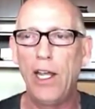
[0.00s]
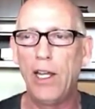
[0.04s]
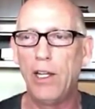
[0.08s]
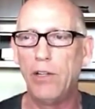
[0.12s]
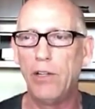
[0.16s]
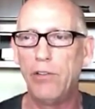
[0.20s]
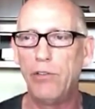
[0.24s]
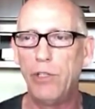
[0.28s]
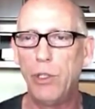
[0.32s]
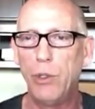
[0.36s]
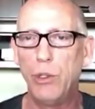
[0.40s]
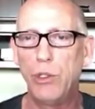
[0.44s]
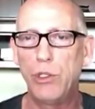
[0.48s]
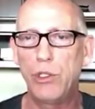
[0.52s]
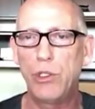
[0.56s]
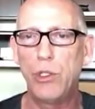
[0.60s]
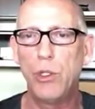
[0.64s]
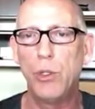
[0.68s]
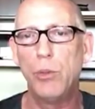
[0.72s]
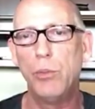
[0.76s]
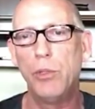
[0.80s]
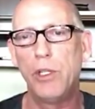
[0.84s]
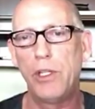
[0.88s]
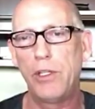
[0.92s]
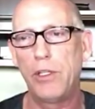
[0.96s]
And if you
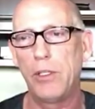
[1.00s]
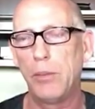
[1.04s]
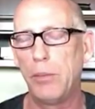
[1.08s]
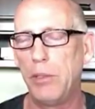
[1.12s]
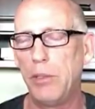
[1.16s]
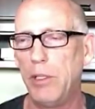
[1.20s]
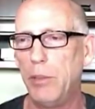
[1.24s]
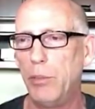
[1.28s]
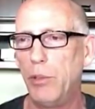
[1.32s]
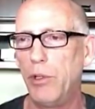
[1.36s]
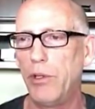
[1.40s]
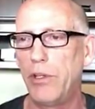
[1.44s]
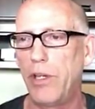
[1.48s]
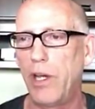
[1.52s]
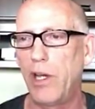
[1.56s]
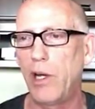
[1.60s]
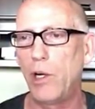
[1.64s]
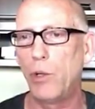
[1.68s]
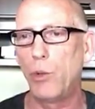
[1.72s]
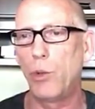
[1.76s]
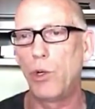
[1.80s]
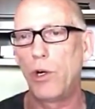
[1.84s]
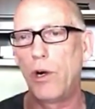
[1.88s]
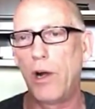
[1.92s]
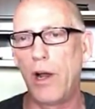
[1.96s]
assume that the people
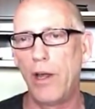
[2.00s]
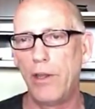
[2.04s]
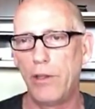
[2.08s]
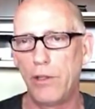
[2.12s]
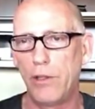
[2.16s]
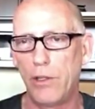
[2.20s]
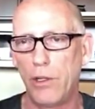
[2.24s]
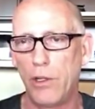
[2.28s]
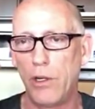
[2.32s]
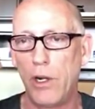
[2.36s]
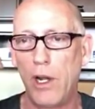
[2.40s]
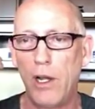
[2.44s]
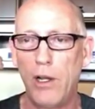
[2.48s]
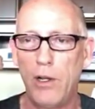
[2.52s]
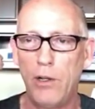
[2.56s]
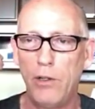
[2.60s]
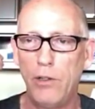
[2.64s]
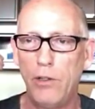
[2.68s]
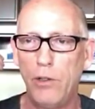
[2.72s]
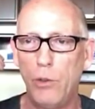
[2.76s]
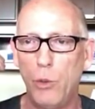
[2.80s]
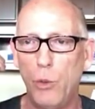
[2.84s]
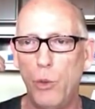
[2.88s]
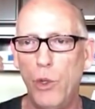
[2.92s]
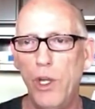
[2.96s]
there were either
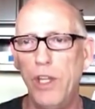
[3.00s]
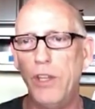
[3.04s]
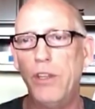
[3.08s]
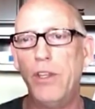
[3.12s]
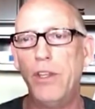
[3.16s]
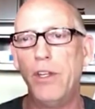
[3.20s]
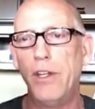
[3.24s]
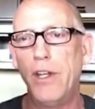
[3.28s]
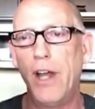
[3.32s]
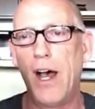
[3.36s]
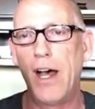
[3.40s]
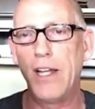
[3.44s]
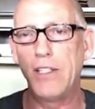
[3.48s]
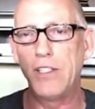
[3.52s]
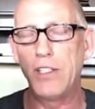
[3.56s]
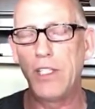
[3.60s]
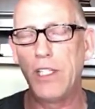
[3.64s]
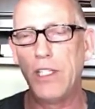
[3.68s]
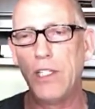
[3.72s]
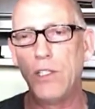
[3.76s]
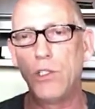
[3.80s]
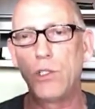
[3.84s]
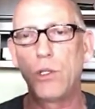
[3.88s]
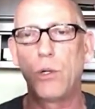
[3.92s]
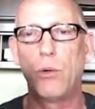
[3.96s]
with the
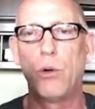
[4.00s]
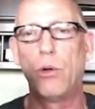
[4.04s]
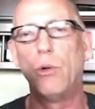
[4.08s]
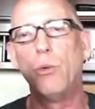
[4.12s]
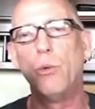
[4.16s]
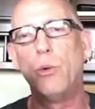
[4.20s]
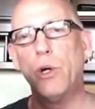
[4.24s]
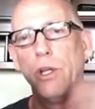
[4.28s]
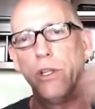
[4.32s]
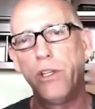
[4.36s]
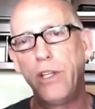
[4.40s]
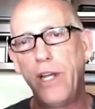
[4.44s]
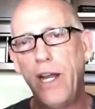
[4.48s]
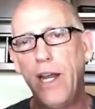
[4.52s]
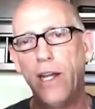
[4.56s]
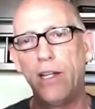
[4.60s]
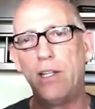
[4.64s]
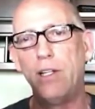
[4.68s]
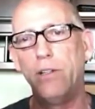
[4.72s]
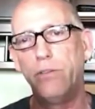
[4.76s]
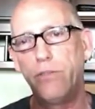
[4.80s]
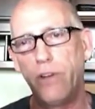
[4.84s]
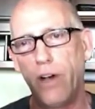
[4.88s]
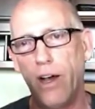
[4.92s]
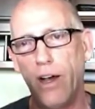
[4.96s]
Nazis or with
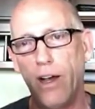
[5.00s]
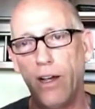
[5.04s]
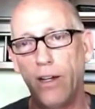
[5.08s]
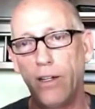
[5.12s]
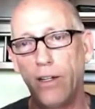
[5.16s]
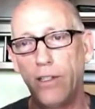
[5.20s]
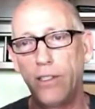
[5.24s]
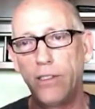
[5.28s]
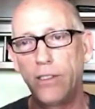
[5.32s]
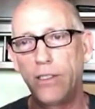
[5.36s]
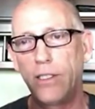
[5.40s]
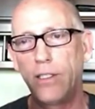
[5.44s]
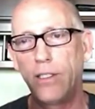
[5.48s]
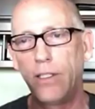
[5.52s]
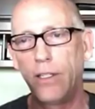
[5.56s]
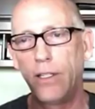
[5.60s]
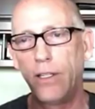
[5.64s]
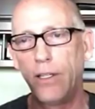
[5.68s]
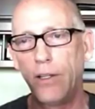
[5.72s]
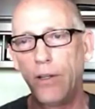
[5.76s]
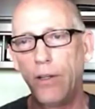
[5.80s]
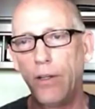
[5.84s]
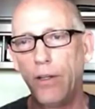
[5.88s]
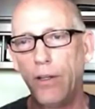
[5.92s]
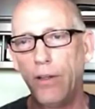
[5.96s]
Antifa,
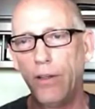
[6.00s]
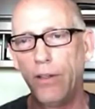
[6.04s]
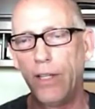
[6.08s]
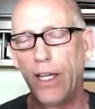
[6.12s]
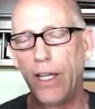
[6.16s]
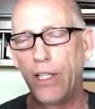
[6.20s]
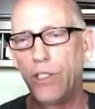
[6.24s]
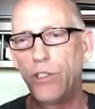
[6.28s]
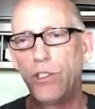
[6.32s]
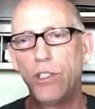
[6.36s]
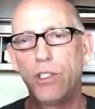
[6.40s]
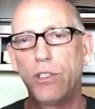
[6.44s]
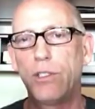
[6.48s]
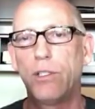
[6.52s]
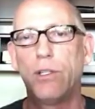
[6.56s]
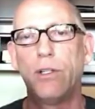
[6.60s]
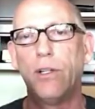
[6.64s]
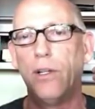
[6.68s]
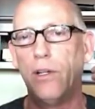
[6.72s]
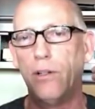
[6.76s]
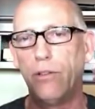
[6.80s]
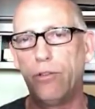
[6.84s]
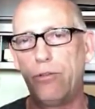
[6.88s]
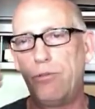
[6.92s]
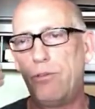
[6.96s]
that's just
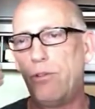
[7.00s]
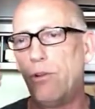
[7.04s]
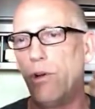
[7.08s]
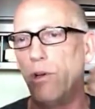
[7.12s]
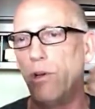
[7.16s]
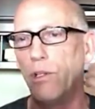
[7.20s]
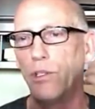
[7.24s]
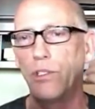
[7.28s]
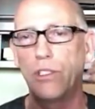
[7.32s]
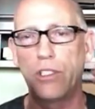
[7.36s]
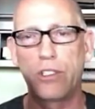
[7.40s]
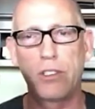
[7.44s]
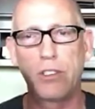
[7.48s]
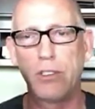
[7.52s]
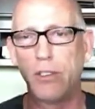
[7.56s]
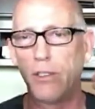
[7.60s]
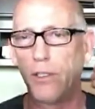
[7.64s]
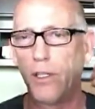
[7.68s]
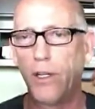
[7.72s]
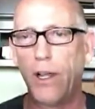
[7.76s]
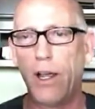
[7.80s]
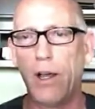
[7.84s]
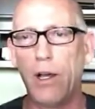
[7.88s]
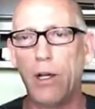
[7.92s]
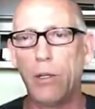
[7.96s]
a
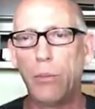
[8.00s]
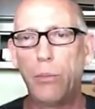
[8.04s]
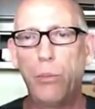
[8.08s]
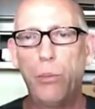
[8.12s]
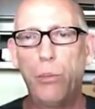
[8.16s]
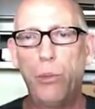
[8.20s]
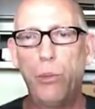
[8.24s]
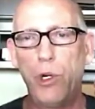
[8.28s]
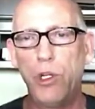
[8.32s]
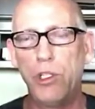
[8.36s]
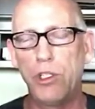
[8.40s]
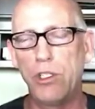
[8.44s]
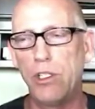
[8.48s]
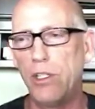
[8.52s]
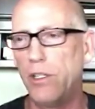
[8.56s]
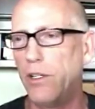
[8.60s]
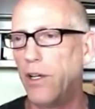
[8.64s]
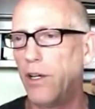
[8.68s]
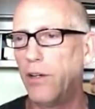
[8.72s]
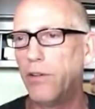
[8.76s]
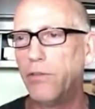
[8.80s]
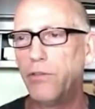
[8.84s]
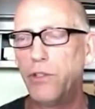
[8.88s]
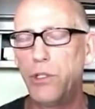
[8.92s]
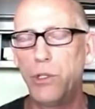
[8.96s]
false
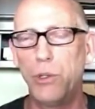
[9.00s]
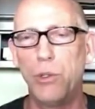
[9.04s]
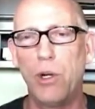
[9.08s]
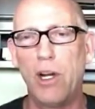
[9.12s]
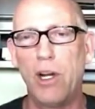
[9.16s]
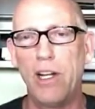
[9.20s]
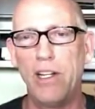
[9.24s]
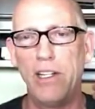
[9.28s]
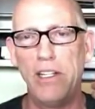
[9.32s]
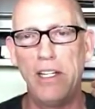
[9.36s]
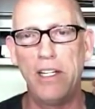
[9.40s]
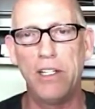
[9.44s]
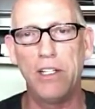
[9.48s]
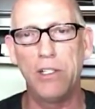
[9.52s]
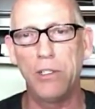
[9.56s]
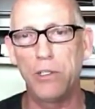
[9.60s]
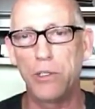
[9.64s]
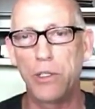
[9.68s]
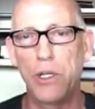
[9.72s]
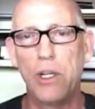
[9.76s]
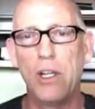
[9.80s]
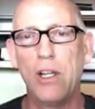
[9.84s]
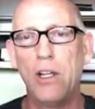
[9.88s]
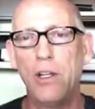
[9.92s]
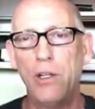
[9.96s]
prison of two
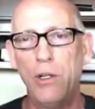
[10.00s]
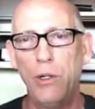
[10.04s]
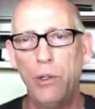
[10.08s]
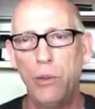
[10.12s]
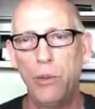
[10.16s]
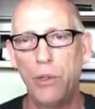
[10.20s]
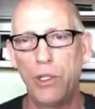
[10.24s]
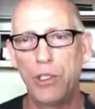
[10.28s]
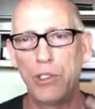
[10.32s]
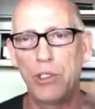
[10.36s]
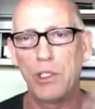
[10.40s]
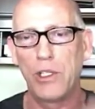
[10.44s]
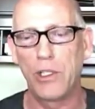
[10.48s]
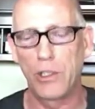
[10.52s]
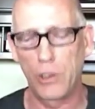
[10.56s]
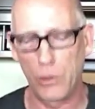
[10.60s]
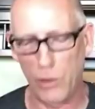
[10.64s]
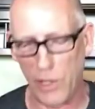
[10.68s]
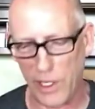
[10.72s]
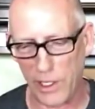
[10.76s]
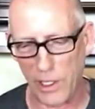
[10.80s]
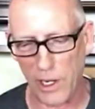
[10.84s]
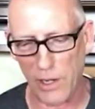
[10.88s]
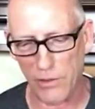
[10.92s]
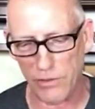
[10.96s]
ideas, which
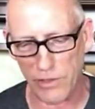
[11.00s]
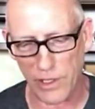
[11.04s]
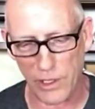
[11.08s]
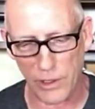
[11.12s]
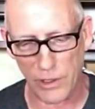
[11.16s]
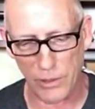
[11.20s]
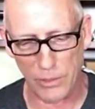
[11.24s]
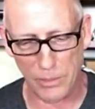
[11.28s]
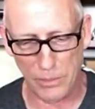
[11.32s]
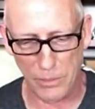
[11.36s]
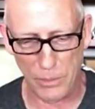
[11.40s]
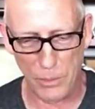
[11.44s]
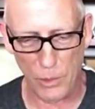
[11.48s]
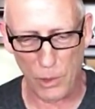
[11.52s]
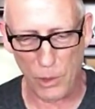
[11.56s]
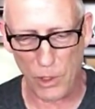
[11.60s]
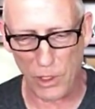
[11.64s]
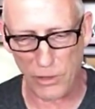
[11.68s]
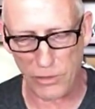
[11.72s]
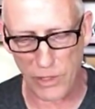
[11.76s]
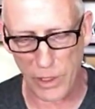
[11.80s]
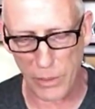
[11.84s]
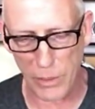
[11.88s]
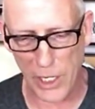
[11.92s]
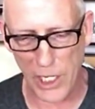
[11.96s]
Greg Gutfeld
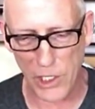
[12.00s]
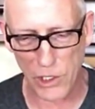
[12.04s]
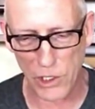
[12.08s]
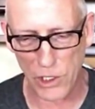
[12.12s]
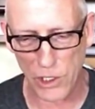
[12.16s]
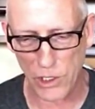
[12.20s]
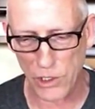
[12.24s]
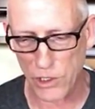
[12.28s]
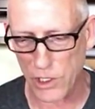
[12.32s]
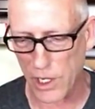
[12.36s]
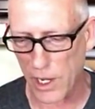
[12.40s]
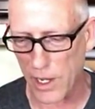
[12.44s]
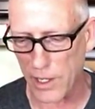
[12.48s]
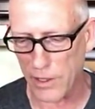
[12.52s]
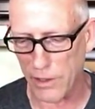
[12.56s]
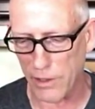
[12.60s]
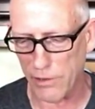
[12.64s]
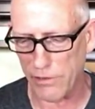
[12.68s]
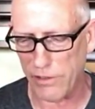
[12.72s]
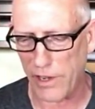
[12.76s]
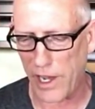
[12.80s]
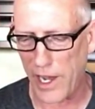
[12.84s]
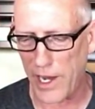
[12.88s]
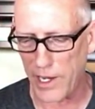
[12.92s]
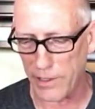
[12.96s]
often mentions on
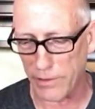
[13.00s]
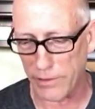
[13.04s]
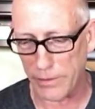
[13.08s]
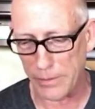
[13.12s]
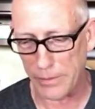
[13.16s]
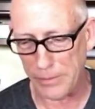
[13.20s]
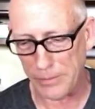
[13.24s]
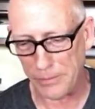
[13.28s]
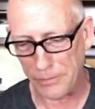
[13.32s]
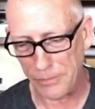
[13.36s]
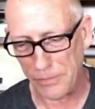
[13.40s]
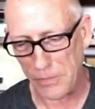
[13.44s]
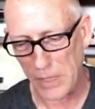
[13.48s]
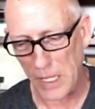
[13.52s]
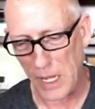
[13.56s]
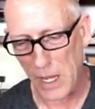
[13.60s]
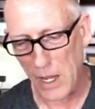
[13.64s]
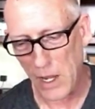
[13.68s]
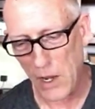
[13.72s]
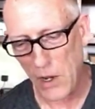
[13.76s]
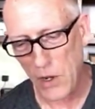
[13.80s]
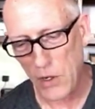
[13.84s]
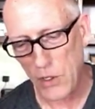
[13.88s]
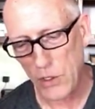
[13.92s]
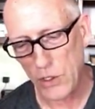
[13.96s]
The Five.
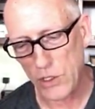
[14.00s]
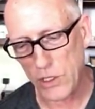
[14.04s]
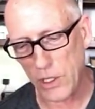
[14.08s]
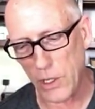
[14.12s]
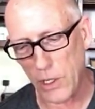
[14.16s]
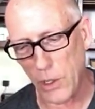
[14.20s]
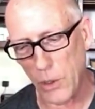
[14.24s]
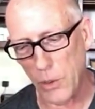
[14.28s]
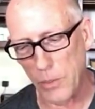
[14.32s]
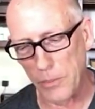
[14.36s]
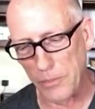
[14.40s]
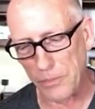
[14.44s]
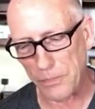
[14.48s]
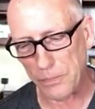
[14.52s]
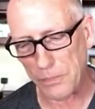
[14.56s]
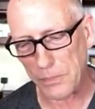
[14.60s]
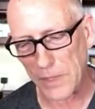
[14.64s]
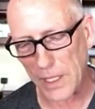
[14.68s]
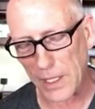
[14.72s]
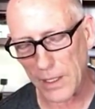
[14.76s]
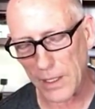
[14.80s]
So,